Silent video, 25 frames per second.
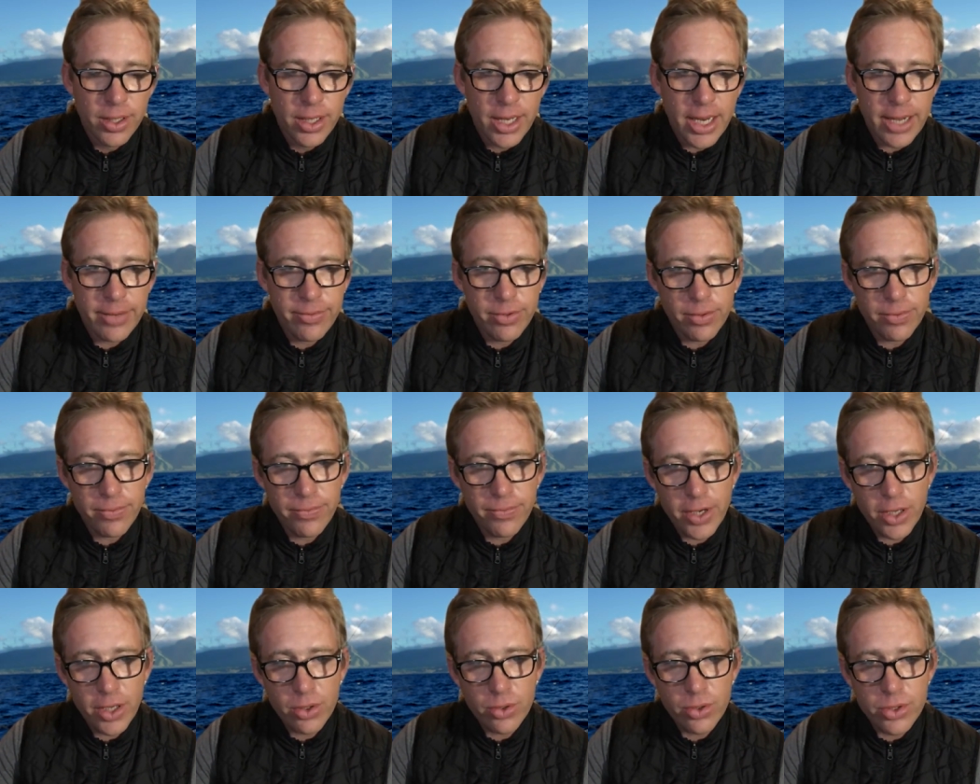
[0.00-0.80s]
having a
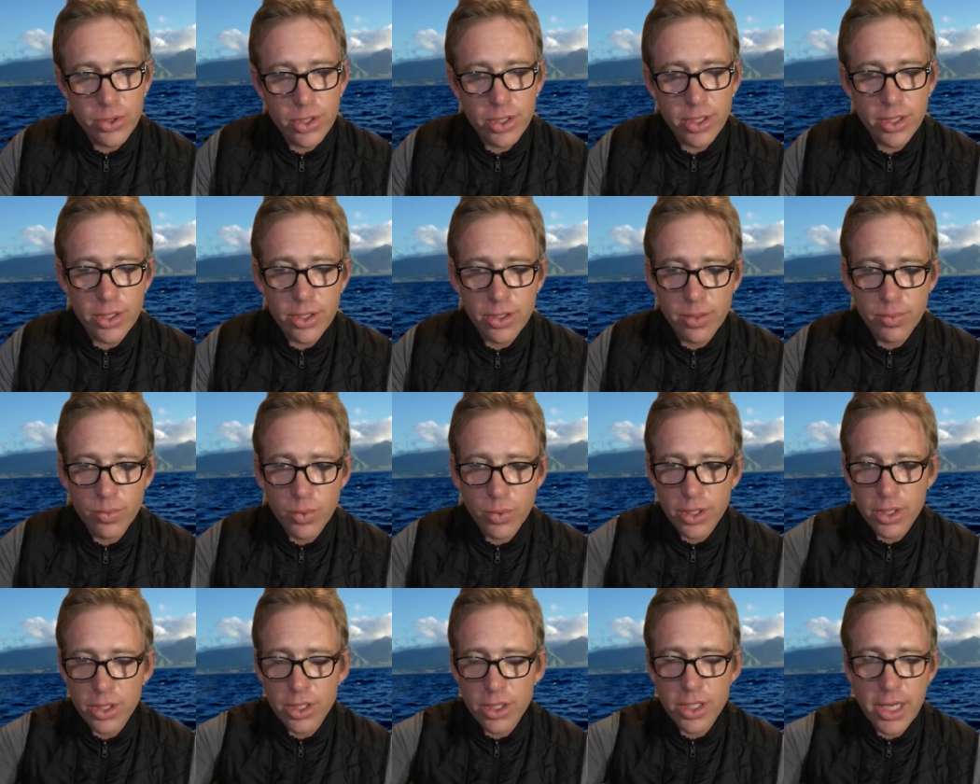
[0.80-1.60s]
federal system where
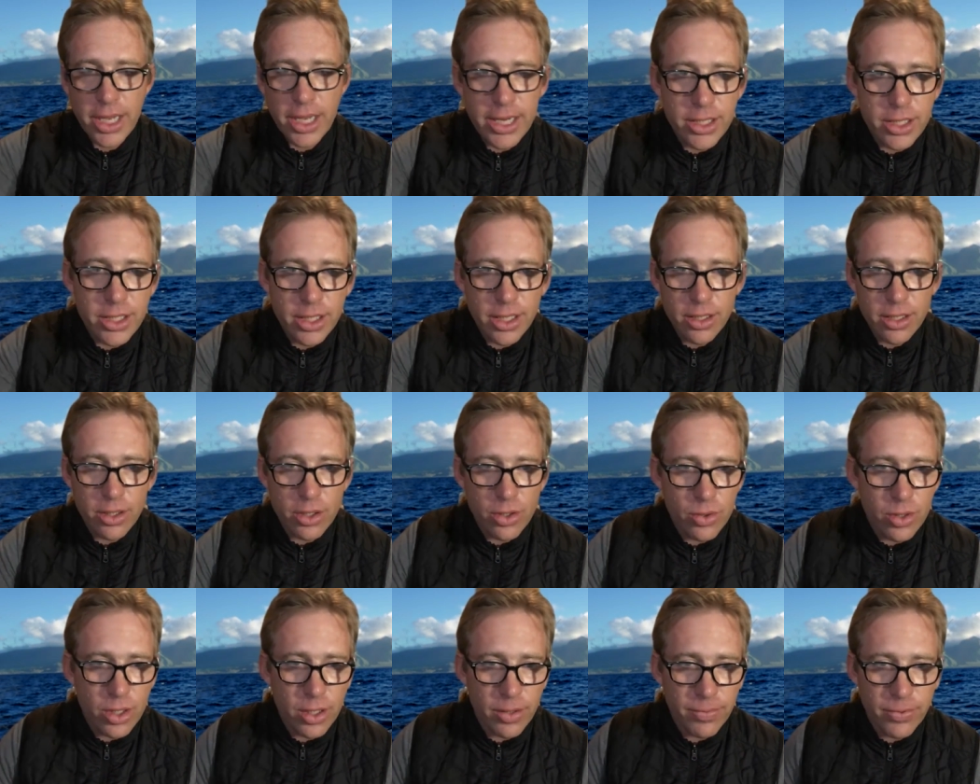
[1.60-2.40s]
the states can do
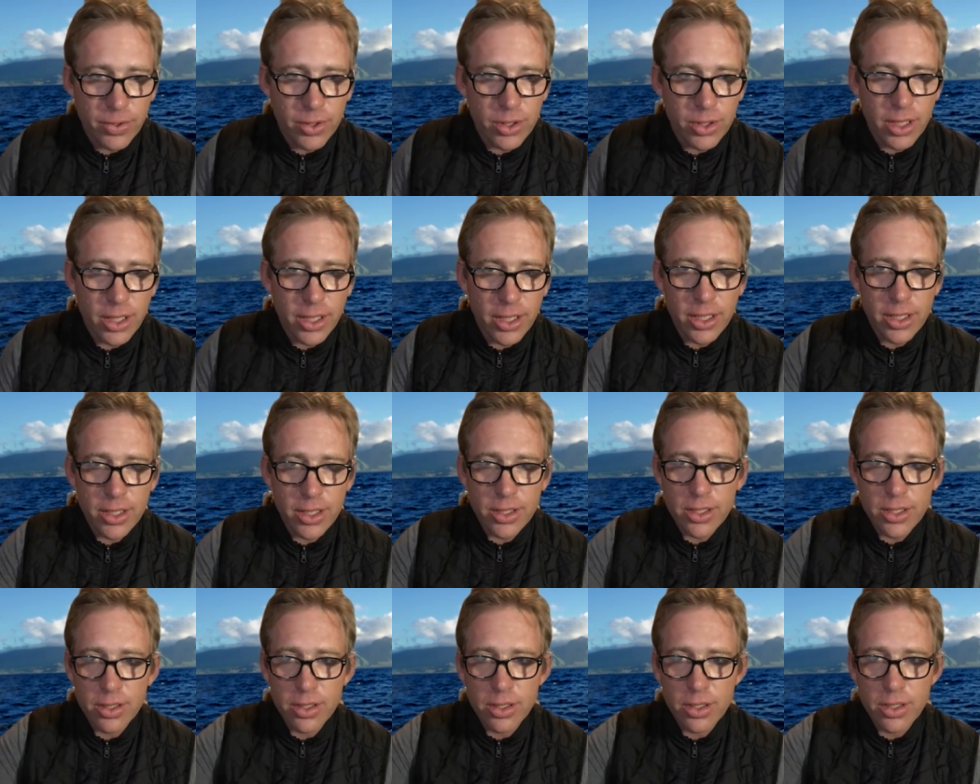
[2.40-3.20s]
different things.
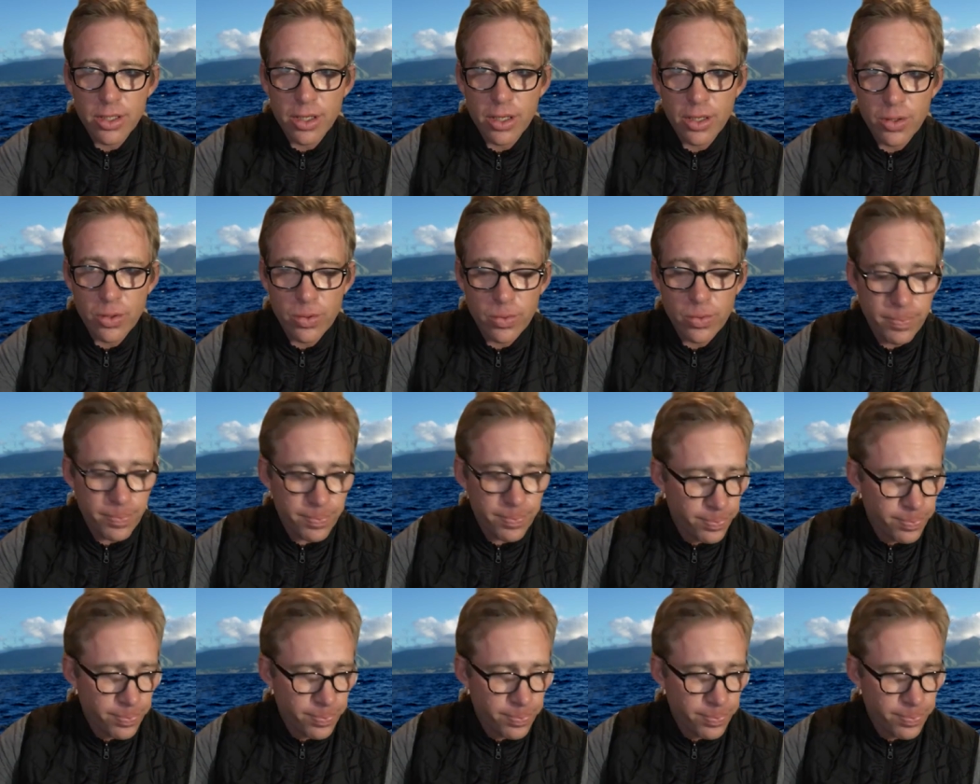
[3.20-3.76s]
And so